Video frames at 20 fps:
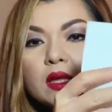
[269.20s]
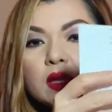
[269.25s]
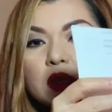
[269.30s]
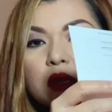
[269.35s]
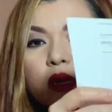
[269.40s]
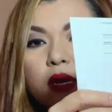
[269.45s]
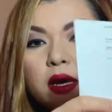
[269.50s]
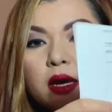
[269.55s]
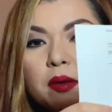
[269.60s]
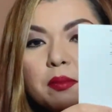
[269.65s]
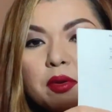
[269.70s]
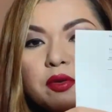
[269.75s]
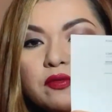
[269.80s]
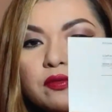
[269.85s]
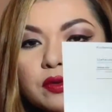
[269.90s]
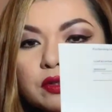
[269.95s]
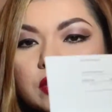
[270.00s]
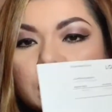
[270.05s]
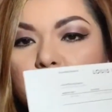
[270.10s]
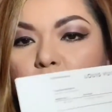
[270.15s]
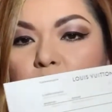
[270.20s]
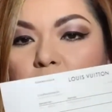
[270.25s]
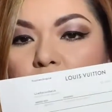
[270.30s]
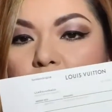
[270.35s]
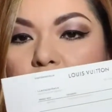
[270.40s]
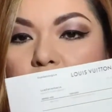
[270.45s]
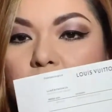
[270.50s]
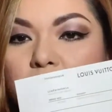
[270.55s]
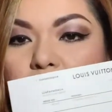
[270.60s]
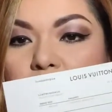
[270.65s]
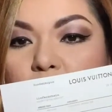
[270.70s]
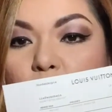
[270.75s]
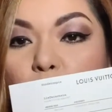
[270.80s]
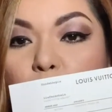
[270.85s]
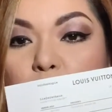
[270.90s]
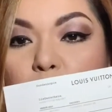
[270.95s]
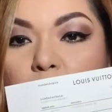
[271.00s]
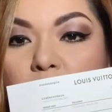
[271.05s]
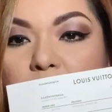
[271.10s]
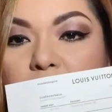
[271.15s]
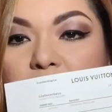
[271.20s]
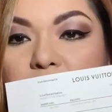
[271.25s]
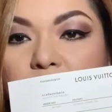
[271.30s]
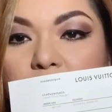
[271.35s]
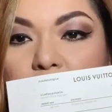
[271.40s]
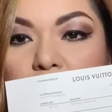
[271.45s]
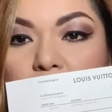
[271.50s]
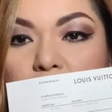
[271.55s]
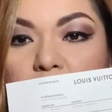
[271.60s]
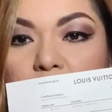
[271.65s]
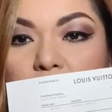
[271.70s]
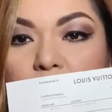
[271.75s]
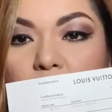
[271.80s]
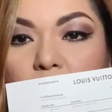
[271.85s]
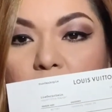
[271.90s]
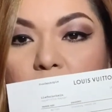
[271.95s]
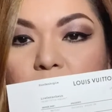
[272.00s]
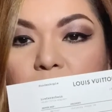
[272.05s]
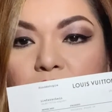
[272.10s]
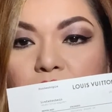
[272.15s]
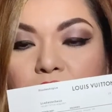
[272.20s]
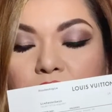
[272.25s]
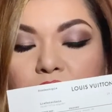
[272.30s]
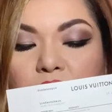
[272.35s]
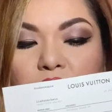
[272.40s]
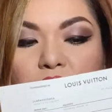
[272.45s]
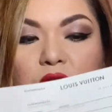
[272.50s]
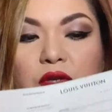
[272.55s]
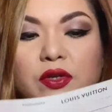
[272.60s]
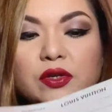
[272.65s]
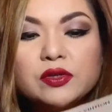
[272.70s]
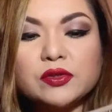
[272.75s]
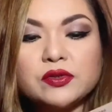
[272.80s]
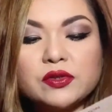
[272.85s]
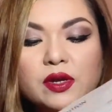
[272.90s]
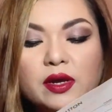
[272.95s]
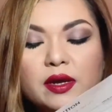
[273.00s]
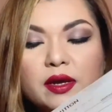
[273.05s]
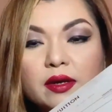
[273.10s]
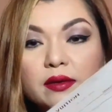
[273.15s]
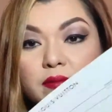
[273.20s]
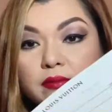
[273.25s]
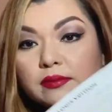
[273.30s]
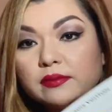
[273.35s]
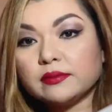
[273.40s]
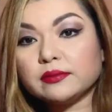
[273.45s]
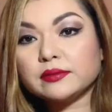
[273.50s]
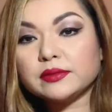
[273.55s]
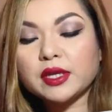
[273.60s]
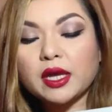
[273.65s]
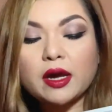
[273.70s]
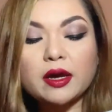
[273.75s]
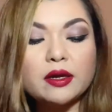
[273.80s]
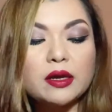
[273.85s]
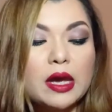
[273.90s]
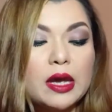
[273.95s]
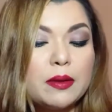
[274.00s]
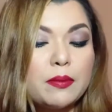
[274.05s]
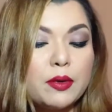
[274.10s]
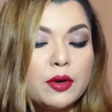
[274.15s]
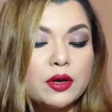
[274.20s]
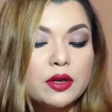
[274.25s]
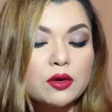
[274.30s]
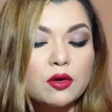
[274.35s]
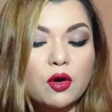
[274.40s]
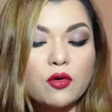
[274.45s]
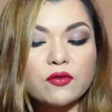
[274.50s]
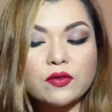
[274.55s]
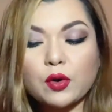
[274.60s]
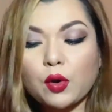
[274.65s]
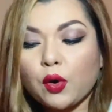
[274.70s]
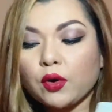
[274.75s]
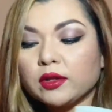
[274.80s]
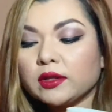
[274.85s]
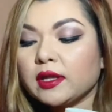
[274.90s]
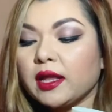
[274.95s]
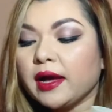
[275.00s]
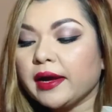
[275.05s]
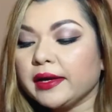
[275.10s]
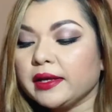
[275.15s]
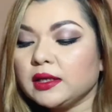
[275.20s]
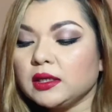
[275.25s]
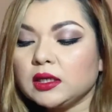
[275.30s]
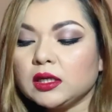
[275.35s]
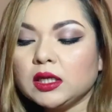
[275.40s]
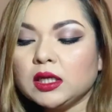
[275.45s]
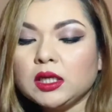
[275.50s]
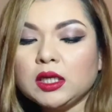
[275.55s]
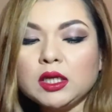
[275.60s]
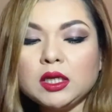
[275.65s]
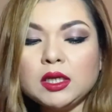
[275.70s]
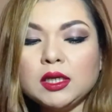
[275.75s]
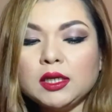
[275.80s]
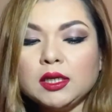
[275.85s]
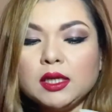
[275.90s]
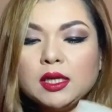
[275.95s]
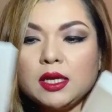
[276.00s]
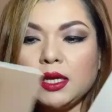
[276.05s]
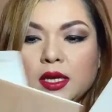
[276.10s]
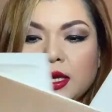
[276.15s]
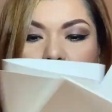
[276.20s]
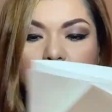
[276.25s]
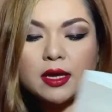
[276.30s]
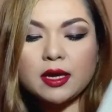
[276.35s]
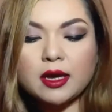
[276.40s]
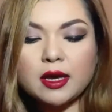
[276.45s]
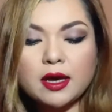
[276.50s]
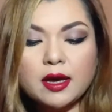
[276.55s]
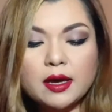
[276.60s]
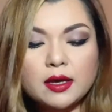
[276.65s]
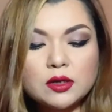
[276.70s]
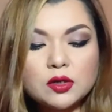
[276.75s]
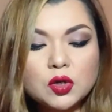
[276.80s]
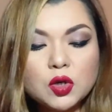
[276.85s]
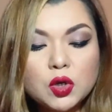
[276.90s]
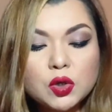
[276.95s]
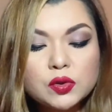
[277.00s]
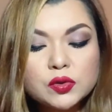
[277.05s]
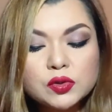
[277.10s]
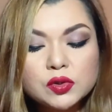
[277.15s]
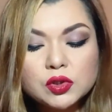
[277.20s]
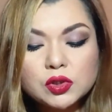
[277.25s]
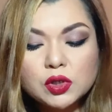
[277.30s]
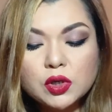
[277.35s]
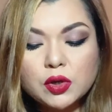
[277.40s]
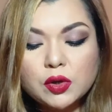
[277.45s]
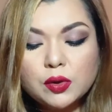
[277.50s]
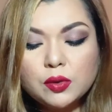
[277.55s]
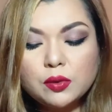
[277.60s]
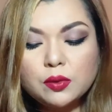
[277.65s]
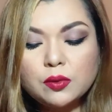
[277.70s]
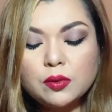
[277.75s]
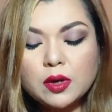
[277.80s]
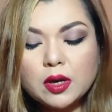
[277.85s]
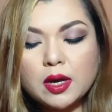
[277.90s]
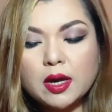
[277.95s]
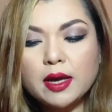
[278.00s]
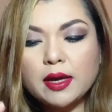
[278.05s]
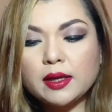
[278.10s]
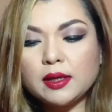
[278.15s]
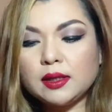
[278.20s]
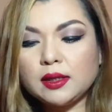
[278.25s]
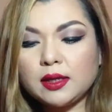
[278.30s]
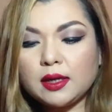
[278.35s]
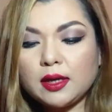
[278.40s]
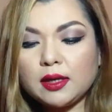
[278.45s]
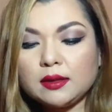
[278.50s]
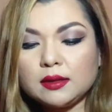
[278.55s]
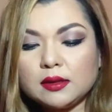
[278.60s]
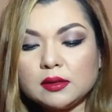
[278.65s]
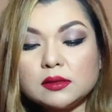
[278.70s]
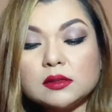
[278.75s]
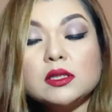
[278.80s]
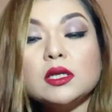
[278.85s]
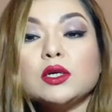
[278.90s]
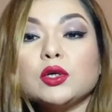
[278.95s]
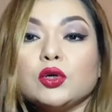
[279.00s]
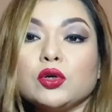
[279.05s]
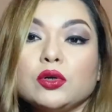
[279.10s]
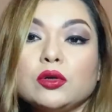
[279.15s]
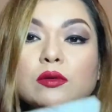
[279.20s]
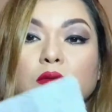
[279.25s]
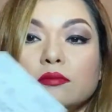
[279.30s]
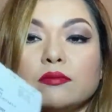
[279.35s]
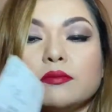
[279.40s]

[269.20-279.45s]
Yeah, but for some reason there's no price in it here, because yeah, I bought it over online. And also I get the sticker.